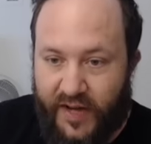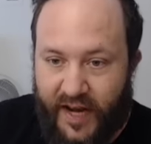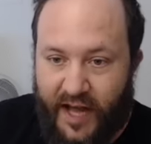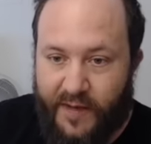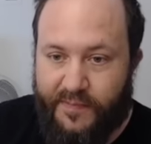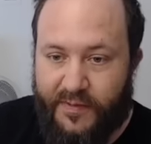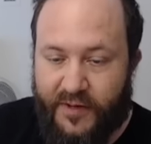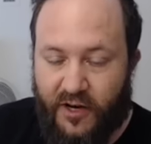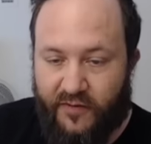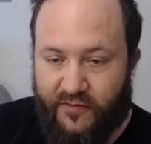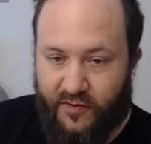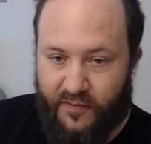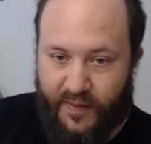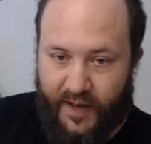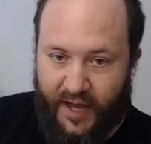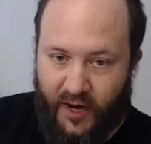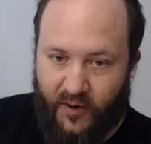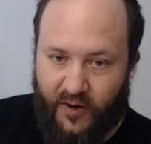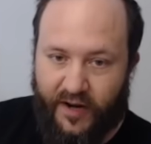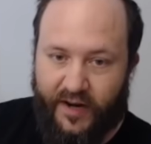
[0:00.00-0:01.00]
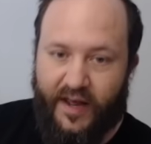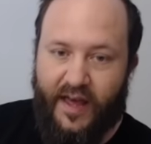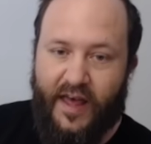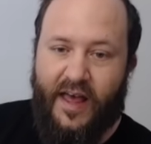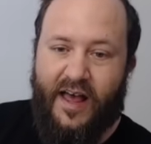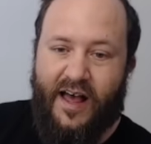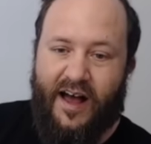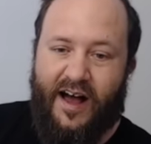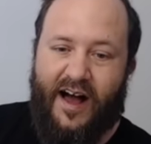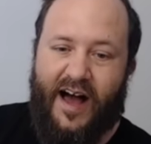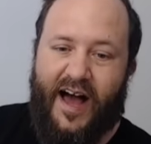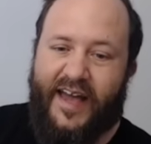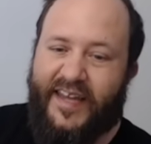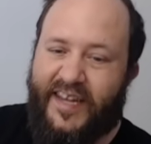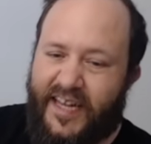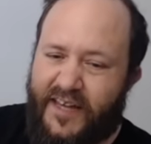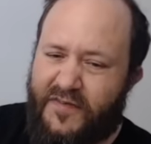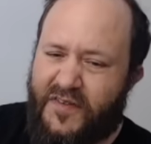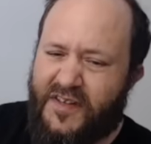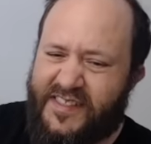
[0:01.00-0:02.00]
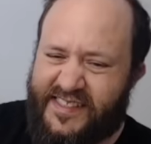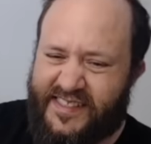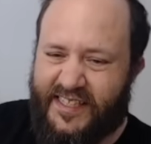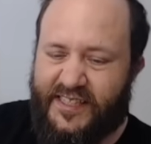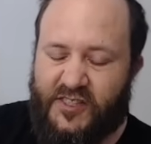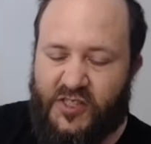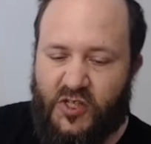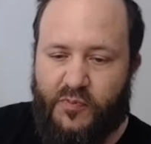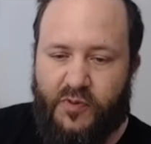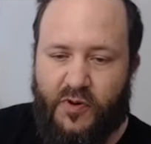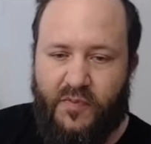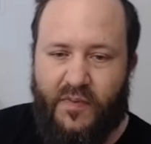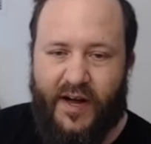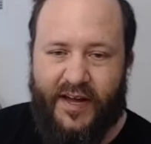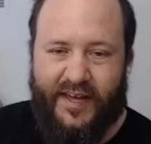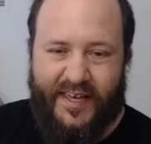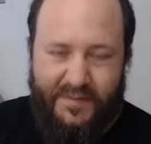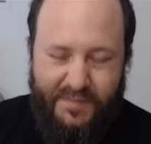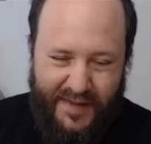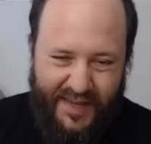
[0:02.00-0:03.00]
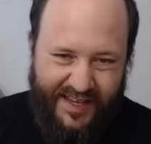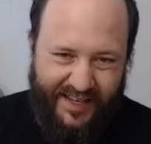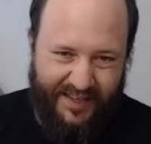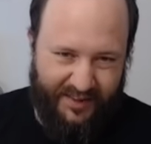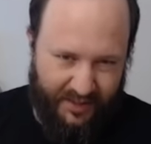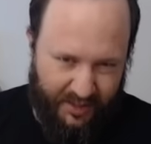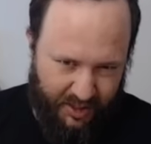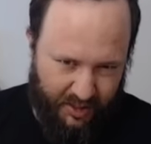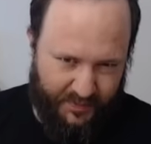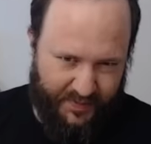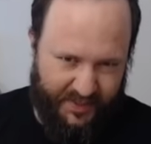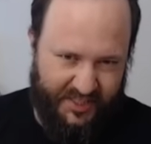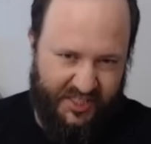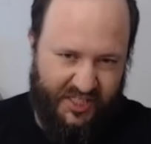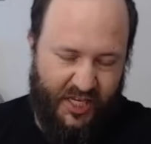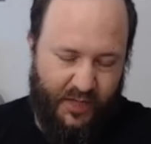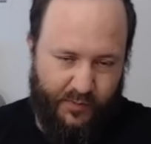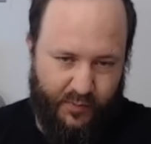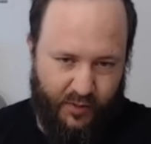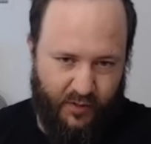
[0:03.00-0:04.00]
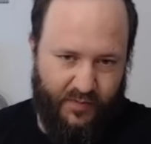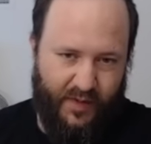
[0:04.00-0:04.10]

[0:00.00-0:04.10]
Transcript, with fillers: not be overpowered. Uh, I could even see Super Monkey being a little bit cheaper,